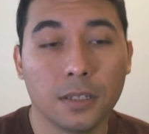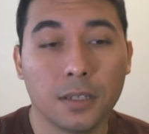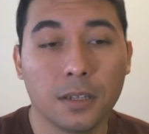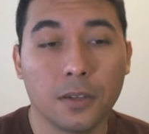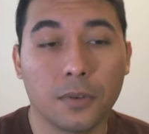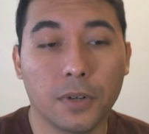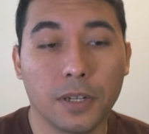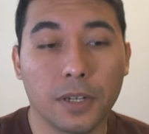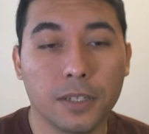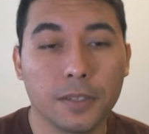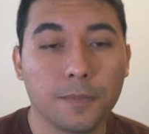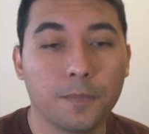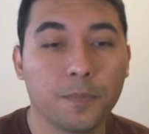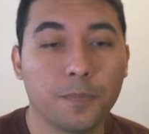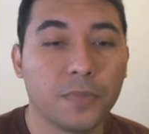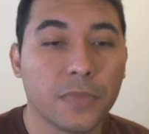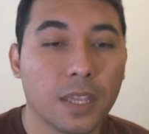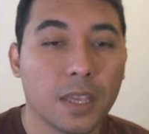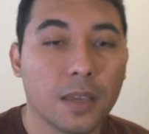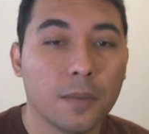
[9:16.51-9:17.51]
right?
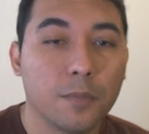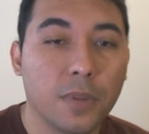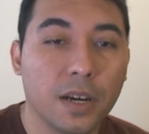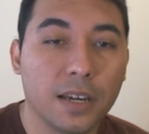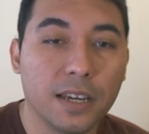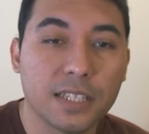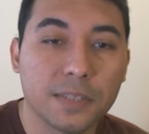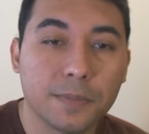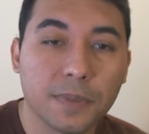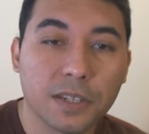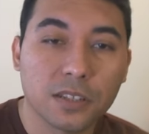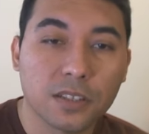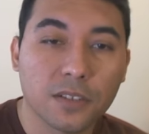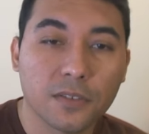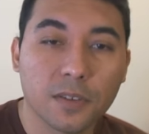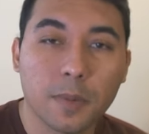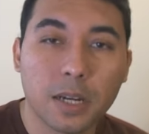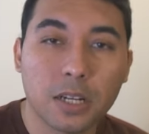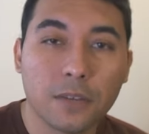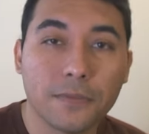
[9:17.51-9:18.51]
But it's because of
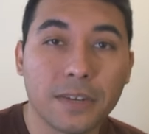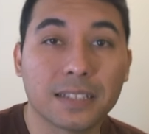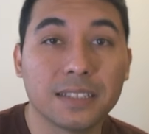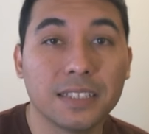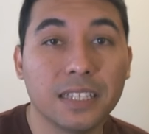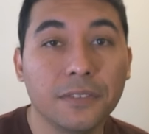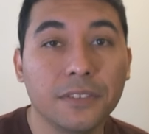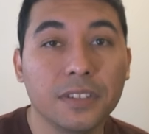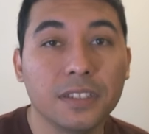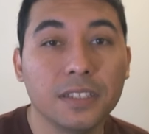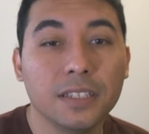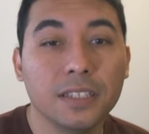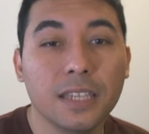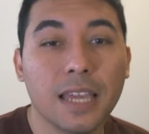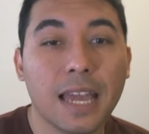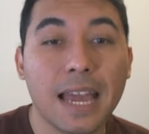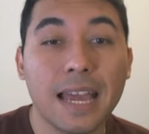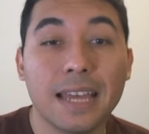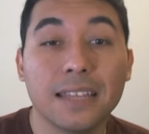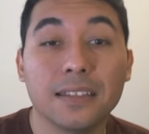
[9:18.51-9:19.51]
the amount of activity
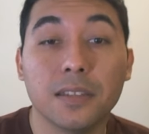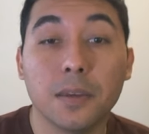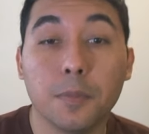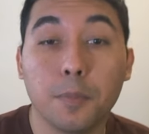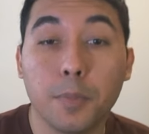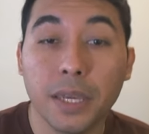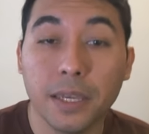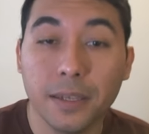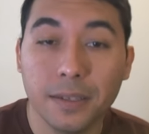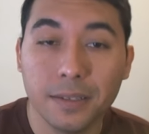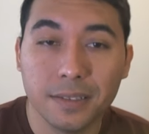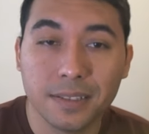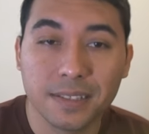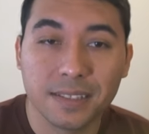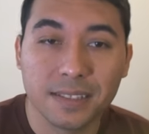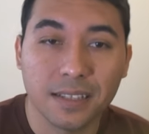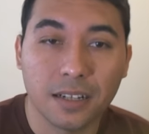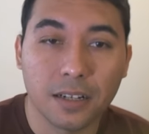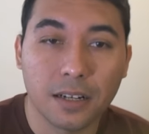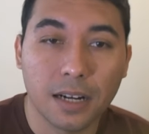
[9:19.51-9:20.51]
and the
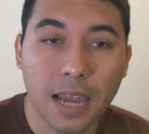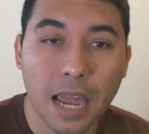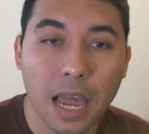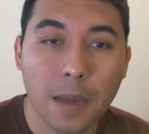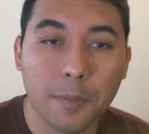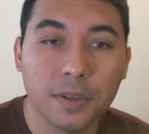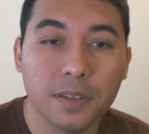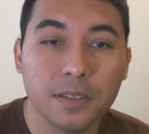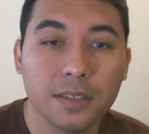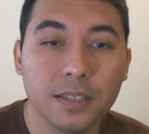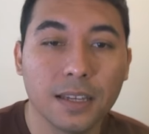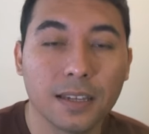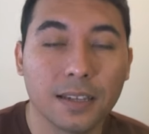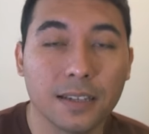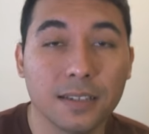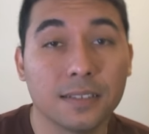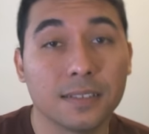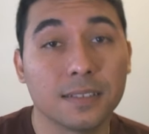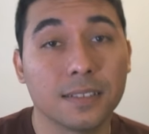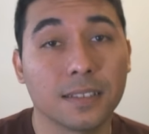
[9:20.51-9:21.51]
pins that are happening
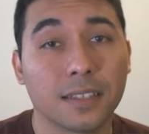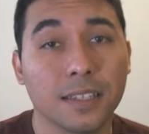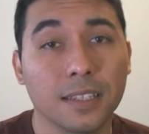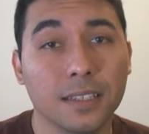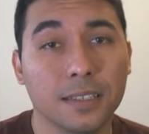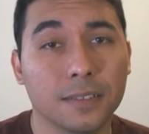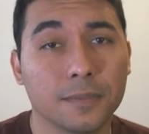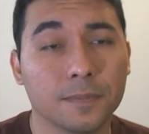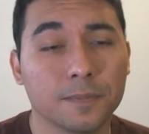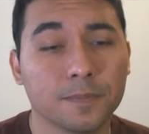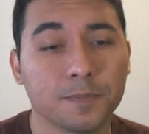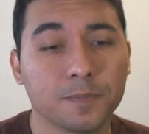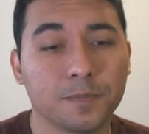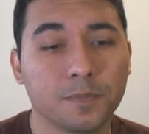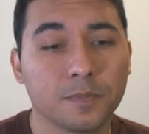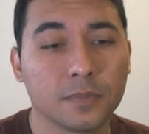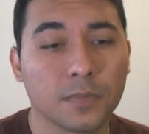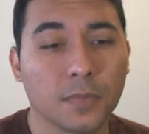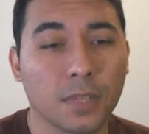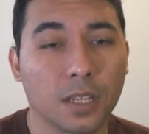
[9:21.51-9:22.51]
against the king,
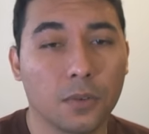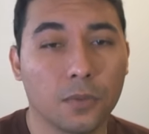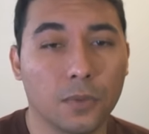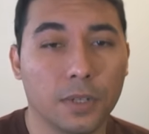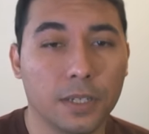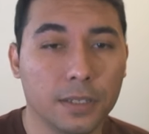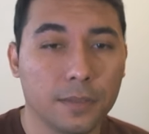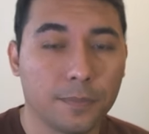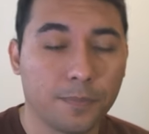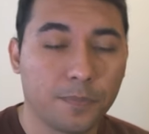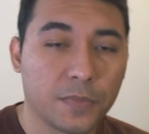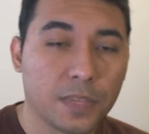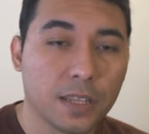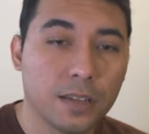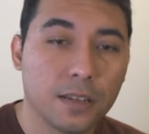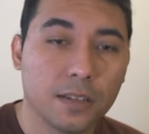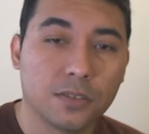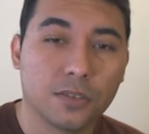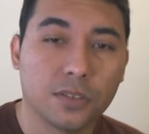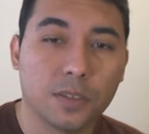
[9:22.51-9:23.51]
right?
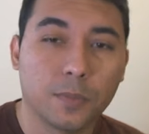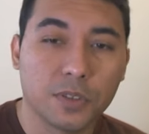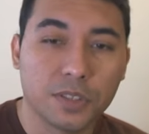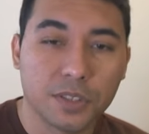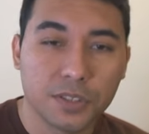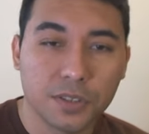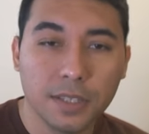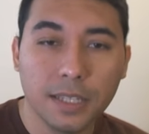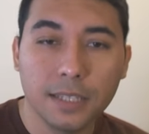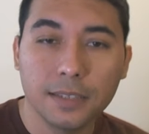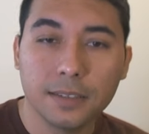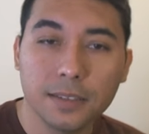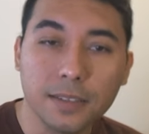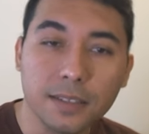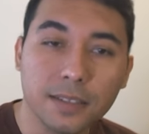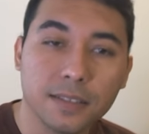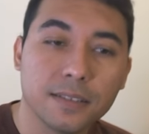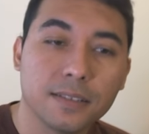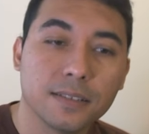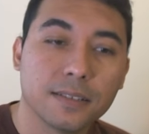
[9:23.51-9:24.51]
So in a position like
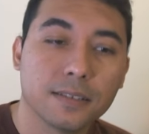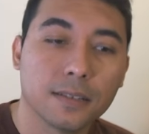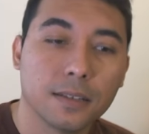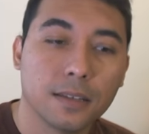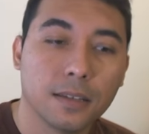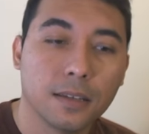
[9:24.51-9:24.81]
this,